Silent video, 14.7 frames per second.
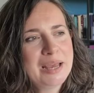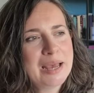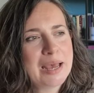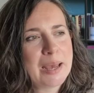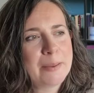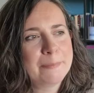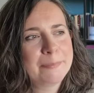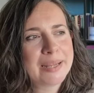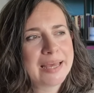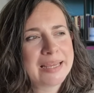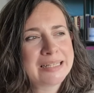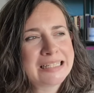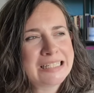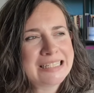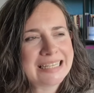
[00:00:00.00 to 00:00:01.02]
but I
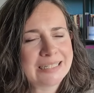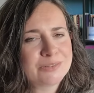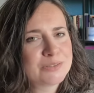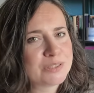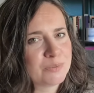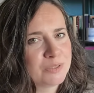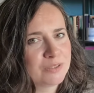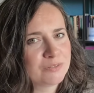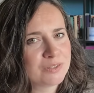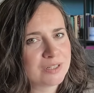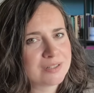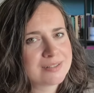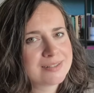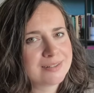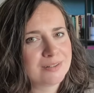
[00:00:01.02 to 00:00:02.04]
doubt I will have
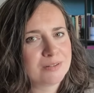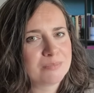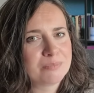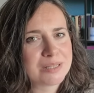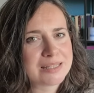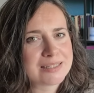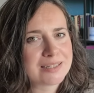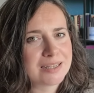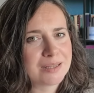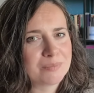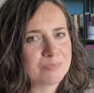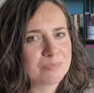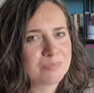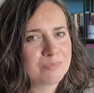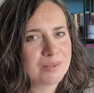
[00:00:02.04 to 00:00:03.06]
cast it on by the
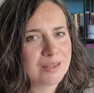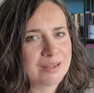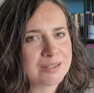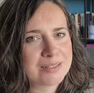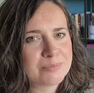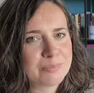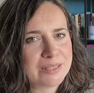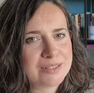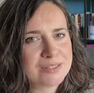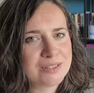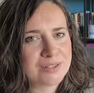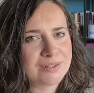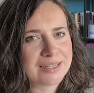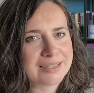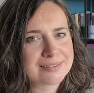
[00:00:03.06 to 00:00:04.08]
time I speak to you
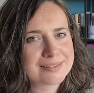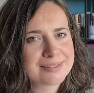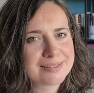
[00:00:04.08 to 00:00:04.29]
next.